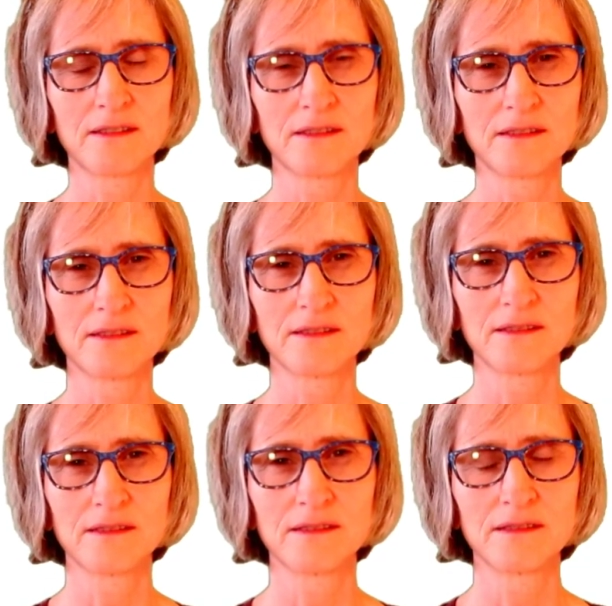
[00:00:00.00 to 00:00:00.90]

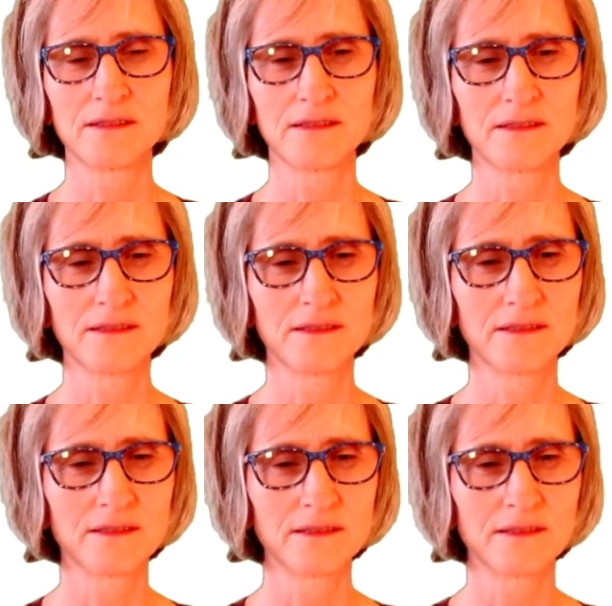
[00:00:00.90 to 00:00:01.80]

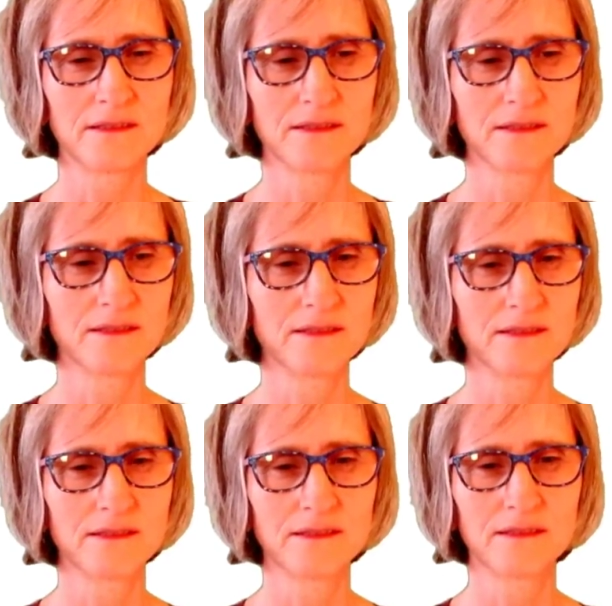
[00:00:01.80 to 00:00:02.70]

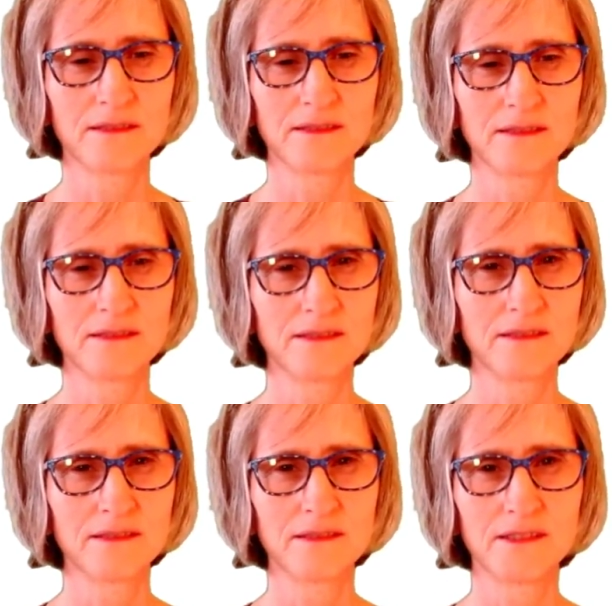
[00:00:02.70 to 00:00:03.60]

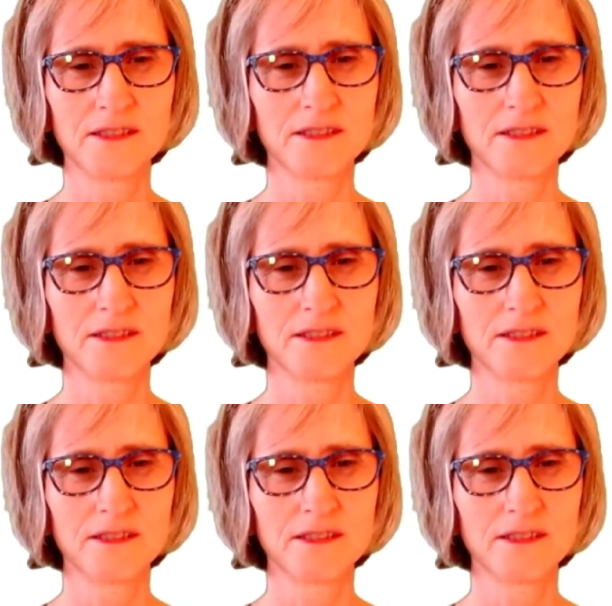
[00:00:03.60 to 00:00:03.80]
(silence)